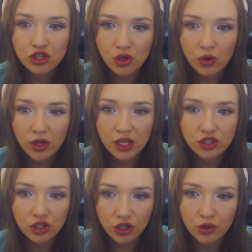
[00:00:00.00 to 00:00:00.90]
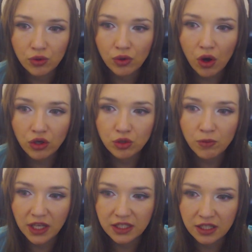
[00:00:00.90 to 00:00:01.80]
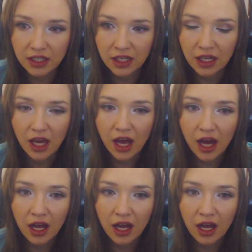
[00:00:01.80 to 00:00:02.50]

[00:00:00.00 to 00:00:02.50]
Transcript: So his Q automatically